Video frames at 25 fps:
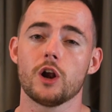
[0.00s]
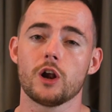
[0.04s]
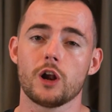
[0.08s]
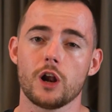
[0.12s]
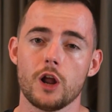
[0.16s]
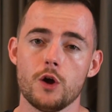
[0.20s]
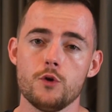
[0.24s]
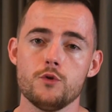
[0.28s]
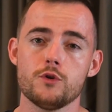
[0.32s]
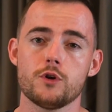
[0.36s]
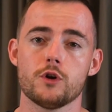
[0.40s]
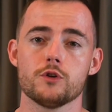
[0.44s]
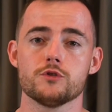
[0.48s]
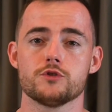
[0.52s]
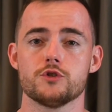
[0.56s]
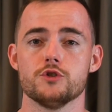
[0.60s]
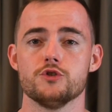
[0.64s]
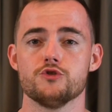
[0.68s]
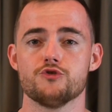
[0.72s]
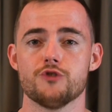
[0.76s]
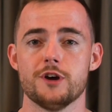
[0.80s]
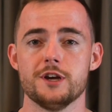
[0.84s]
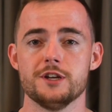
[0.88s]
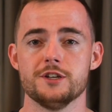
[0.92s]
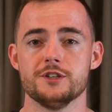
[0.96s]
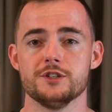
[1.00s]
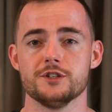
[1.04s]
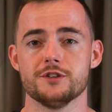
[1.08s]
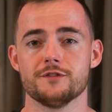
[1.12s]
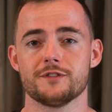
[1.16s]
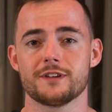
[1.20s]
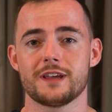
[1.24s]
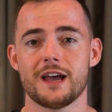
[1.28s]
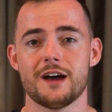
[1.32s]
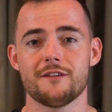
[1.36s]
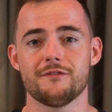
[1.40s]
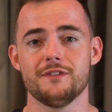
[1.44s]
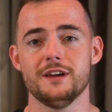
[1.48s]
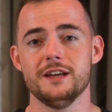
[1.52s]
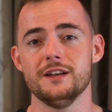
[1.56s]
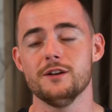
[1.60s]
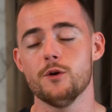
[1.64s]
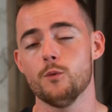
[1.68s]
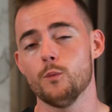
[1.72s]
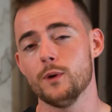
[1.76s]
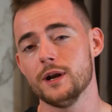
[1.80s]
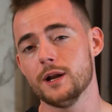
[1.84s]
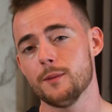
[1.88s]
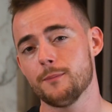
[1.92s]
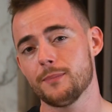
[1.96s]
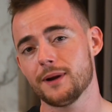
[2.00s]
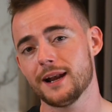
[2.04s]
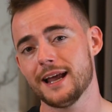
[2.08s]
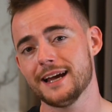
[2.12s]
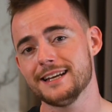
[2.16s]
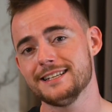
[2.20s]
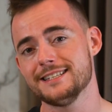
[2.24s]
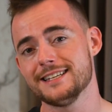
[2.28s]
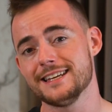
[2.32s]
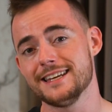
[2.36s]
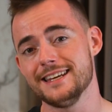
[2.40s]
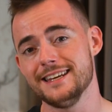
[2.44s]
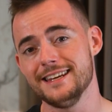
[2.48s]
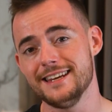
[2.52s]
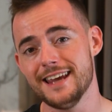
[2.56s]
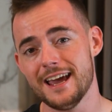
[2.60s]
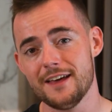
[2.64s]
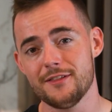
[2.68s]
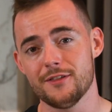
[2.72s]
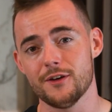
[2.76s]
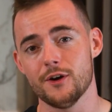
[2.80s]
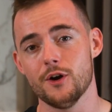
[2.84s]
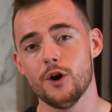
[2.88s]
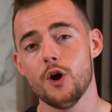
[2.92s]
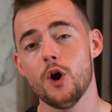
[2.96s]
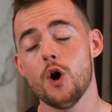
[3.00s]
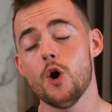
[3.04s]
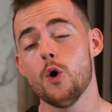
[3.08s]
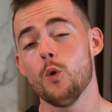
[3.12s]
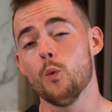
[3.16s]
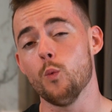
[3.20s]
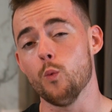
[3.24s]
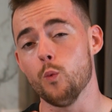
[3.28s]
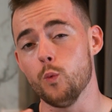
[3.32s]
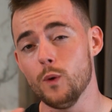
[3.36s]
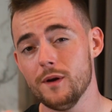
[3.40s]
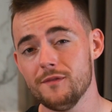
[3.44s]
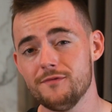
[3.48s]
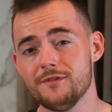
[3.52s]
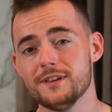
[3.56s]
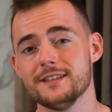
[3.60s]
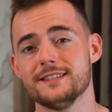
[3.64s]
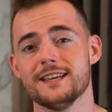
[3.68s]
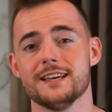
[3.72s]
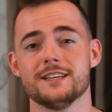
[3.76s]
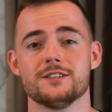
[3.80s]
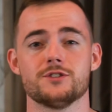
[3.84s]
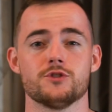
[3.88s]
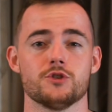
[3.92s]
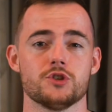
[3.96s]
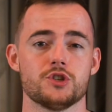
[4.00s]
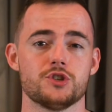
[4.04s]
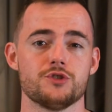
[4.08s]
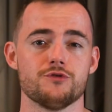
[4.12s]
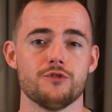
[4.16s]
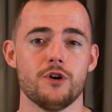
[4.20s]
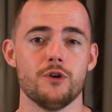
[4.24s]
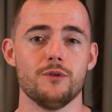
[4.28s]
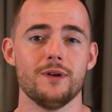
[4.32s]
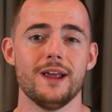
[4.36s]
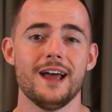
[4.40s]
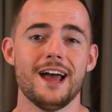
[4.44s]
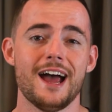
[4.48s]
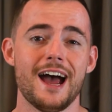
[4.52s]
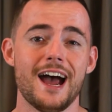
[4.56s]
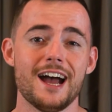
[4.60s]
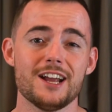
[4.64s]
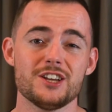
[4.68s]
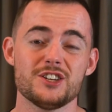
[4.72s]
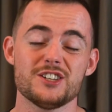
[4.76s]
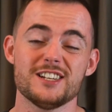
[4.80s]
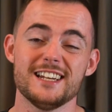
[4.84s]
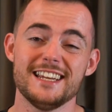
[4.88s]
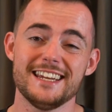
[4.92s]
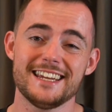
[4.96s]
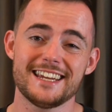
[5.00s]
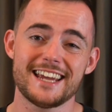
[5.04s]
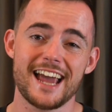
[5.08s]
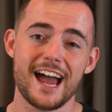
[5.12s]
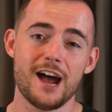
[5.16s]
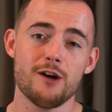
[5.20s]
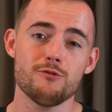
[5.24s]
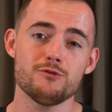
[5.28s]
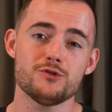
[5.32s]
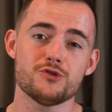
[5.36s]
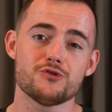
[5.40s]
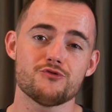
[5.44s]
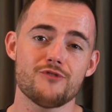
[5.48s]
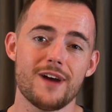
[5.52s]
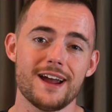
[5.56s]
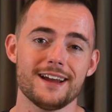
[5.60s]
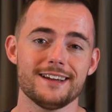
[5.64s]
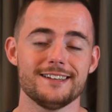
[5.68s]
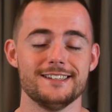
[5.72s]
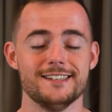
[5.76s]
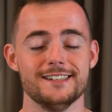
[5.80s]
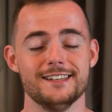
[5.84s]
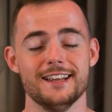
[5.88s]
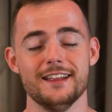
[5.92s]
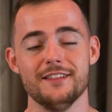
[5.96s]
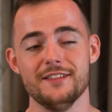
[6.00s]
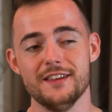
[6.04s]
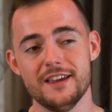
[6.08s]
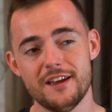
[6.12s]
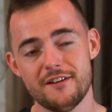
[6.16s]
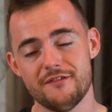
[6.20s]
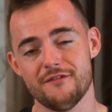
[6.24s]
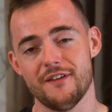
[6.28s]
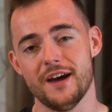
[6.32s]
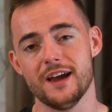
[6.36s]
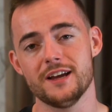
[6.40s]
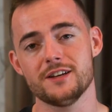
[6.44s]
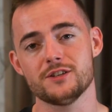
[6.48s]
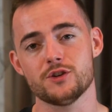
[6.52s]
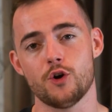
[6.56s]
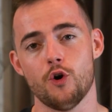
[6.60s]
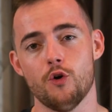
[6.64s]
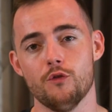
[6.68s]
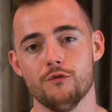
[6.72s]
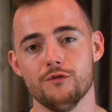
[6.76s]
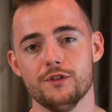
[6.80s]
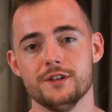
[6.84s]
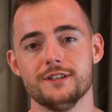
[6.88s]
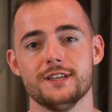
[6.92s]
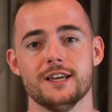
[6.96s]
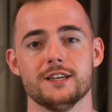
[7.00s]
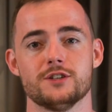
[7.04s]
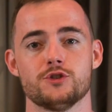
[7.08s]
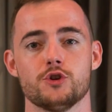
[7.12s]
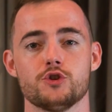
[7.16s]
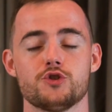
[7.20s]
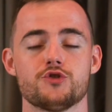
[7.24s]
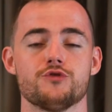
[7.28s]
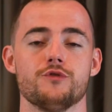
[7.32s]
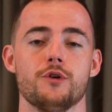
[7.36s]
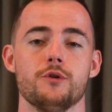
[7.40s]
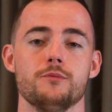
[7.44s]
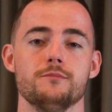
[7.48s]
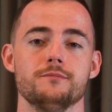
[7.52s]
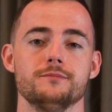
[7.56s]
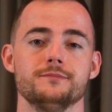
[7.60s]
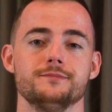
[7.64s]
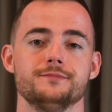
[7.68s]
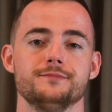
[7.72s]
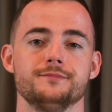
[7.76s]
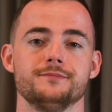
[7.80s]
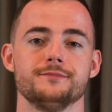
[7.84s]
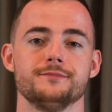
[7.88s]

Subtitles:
Low concentrations of caffeine when applied together with the testosterone actually counteracted the effects of the testosterone.